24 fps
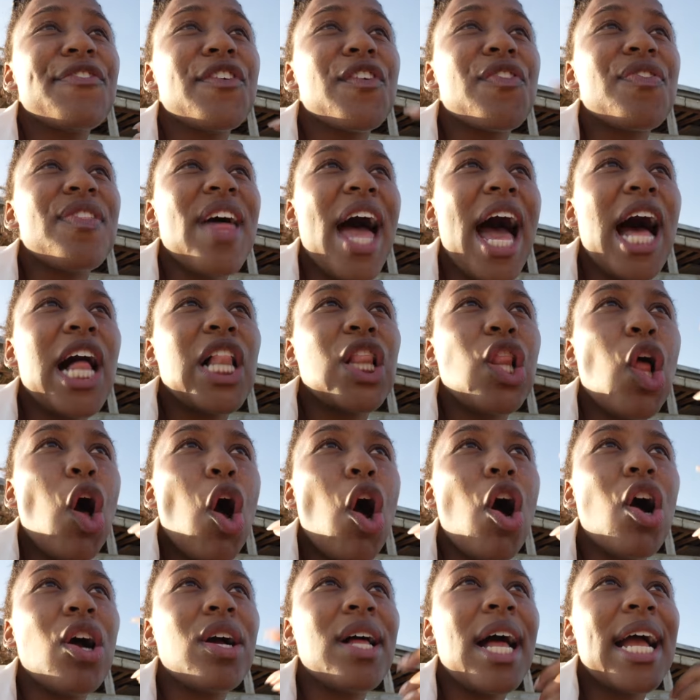for that
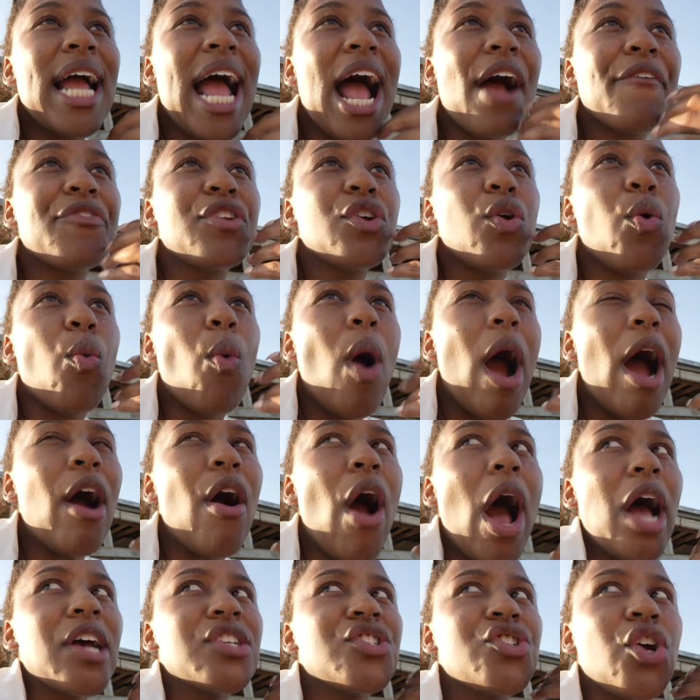long, like after a while
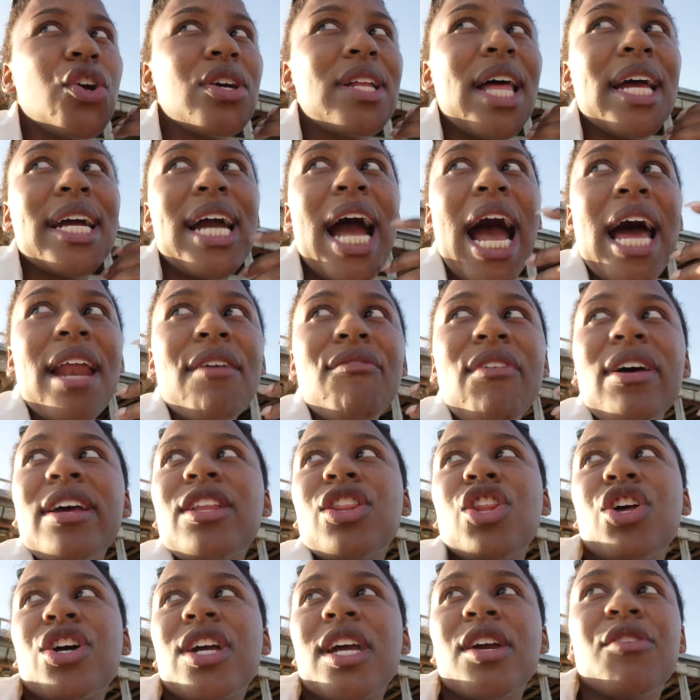I start like kind of
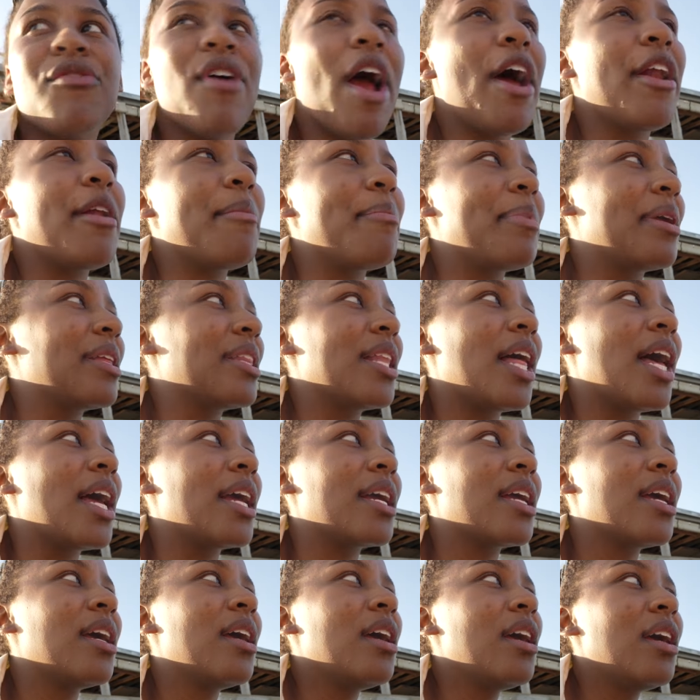like looking around and being
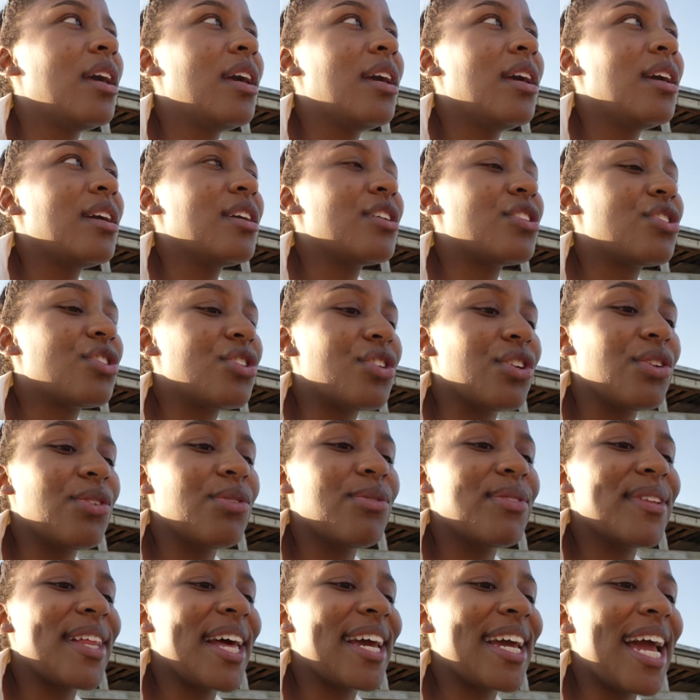like,
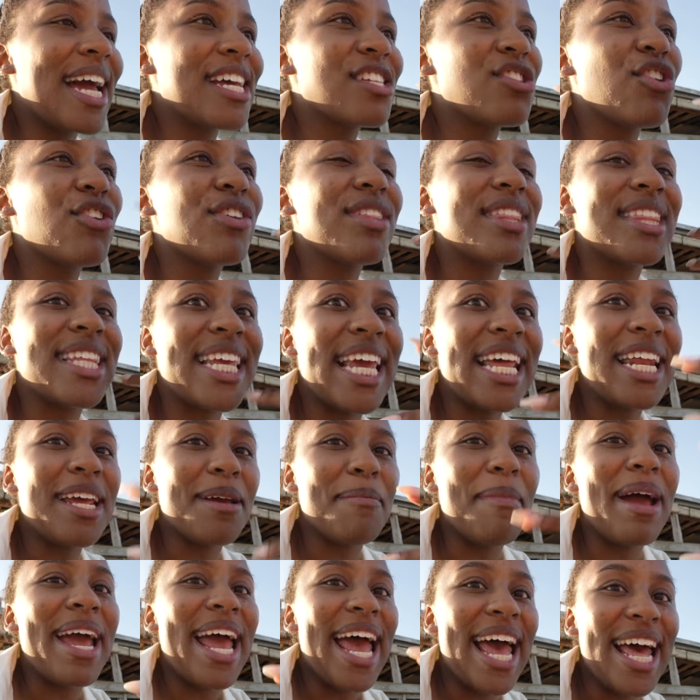shoot, like I started getting
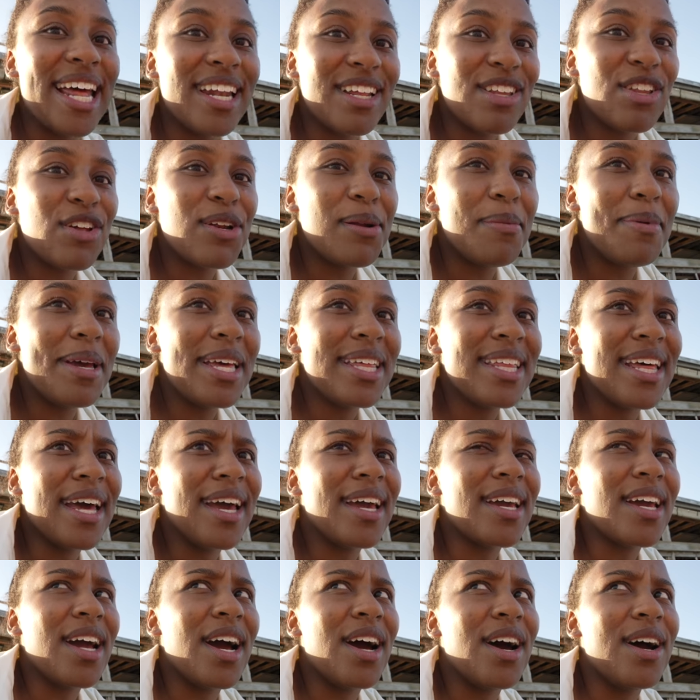in my head a little bit.
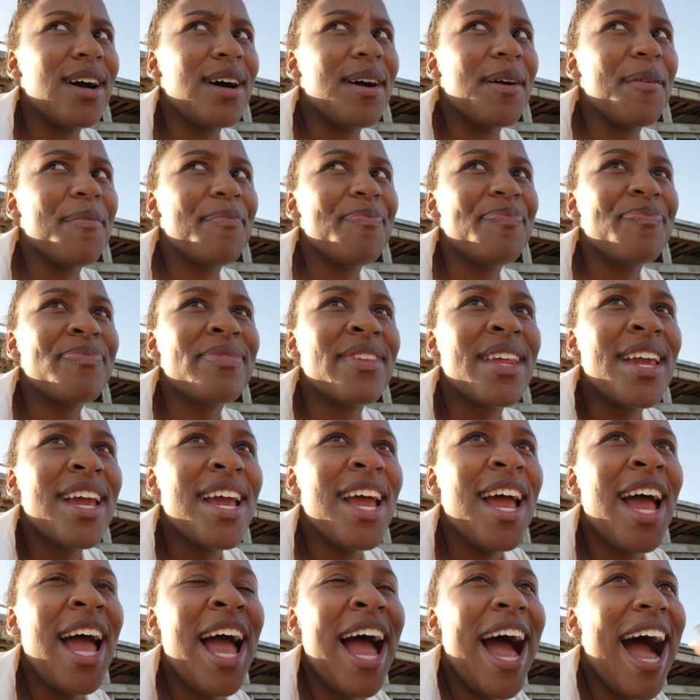Like,
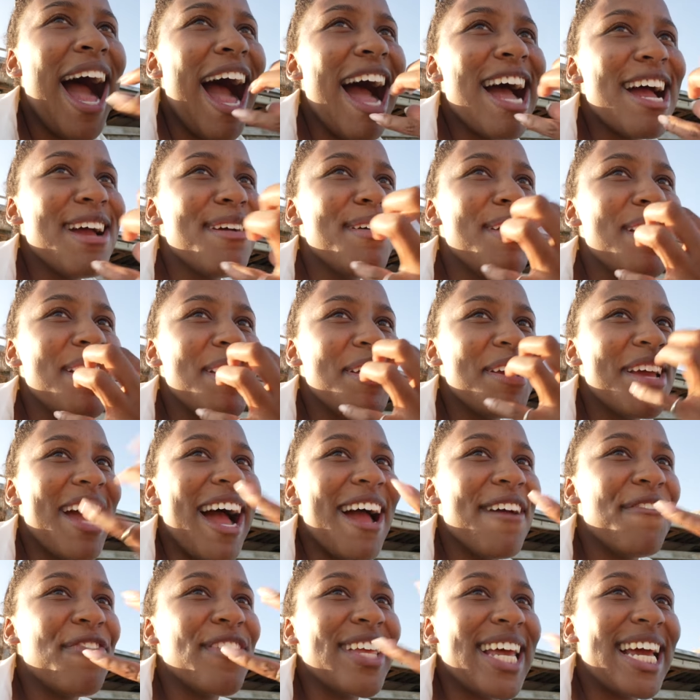um, I
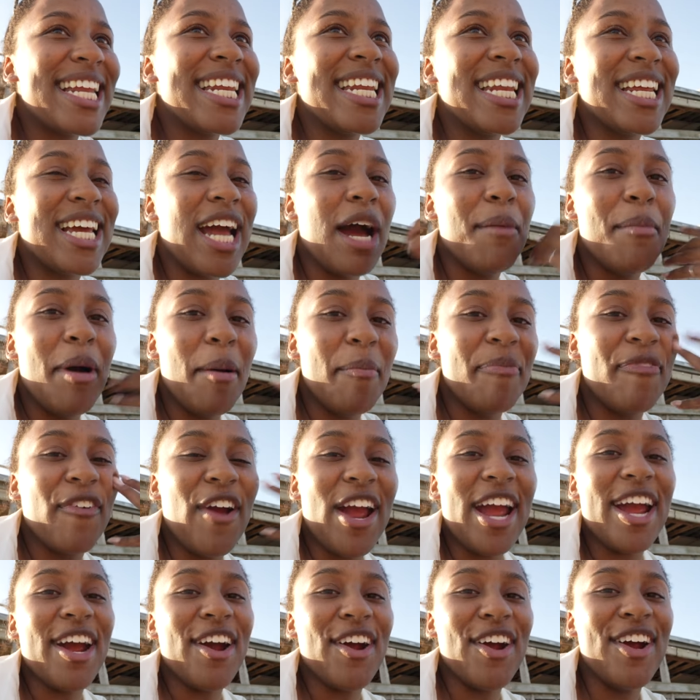I feel like I need to come up for
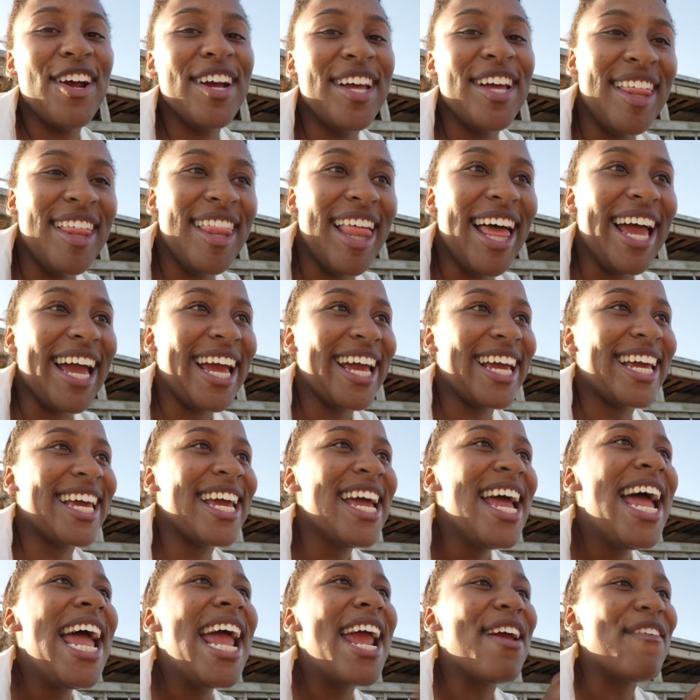air, like
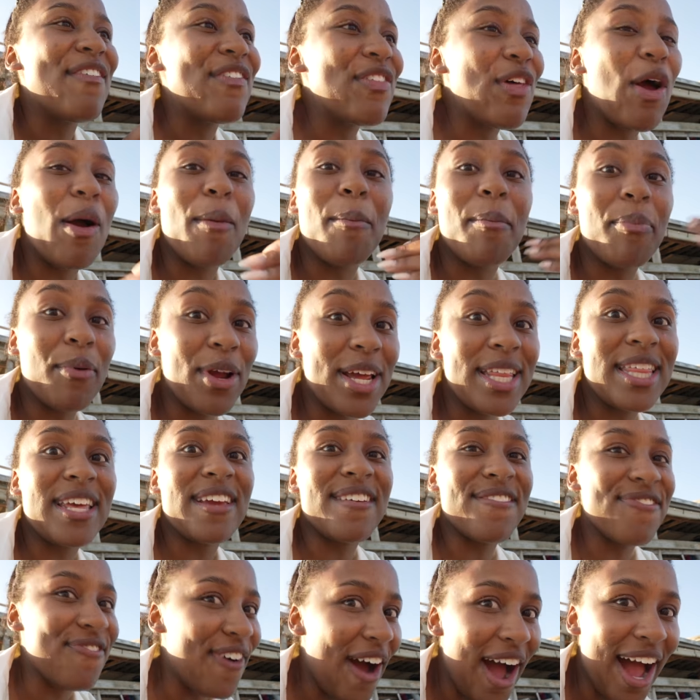even though I'm
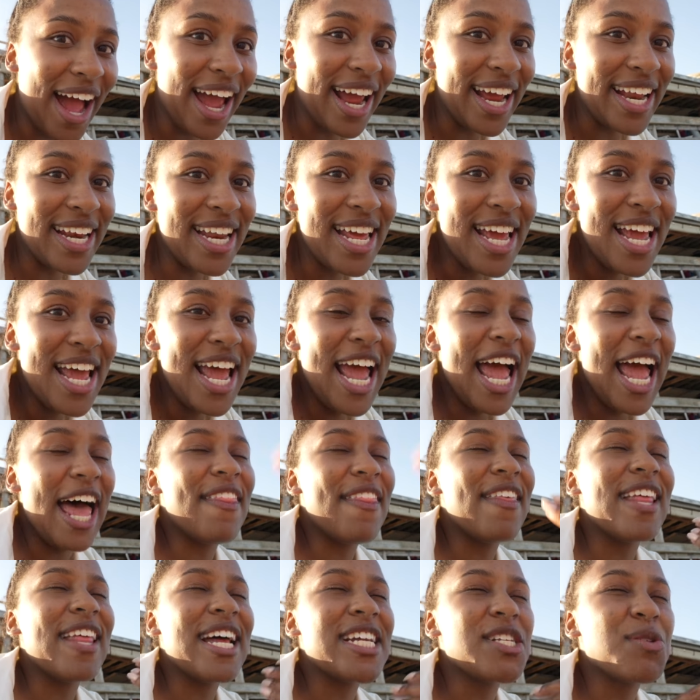breathing fine.
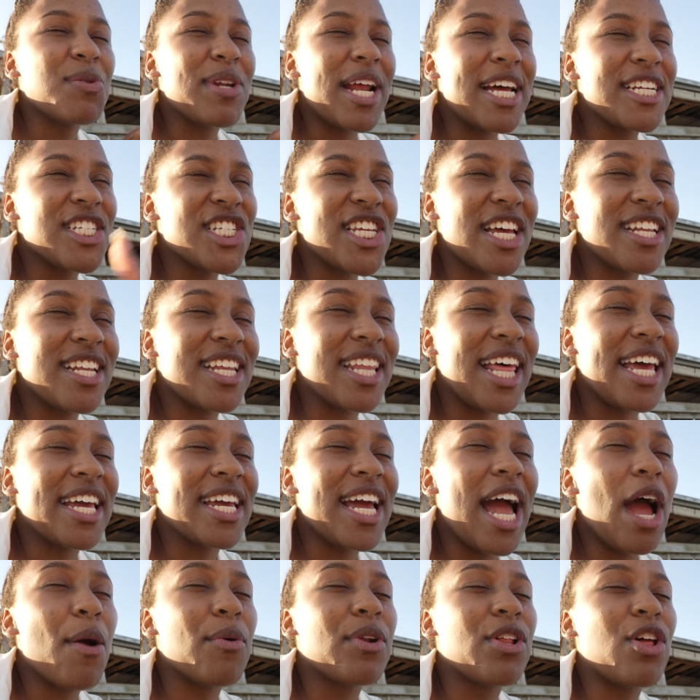And then that's when I just had to like
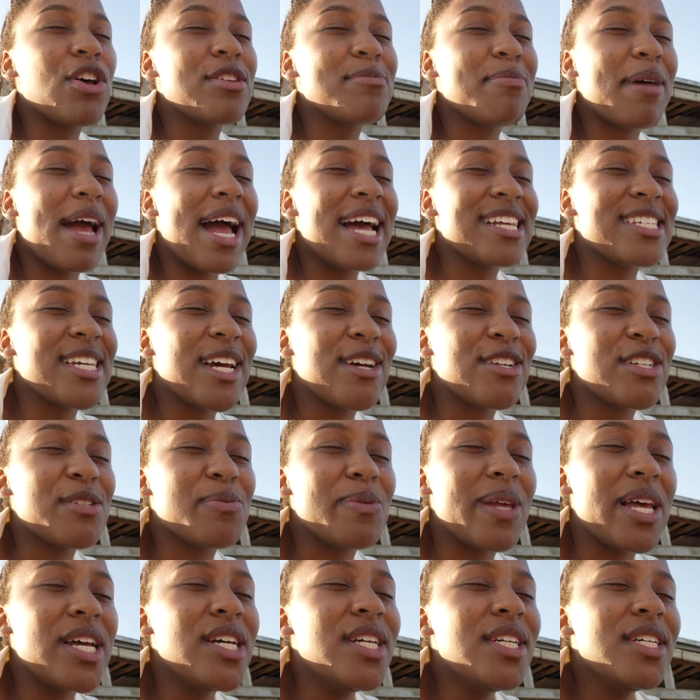I would close my eyes and I would just
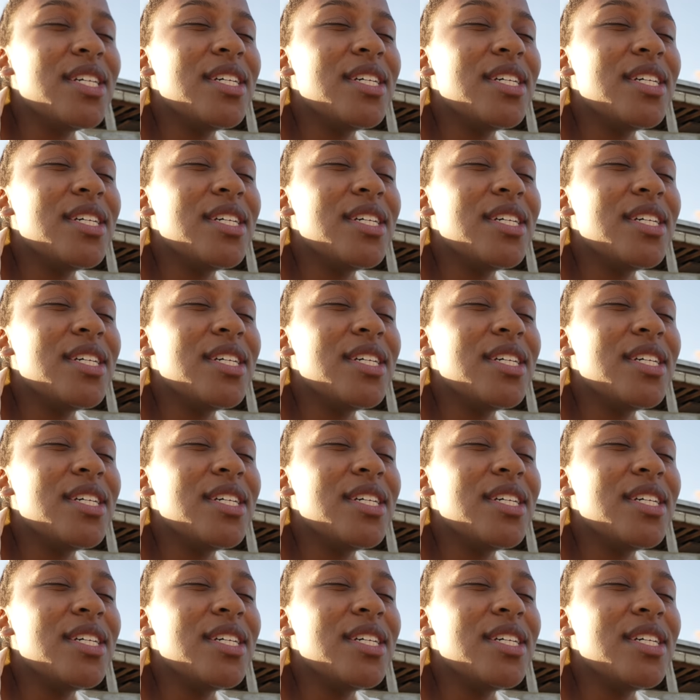be like,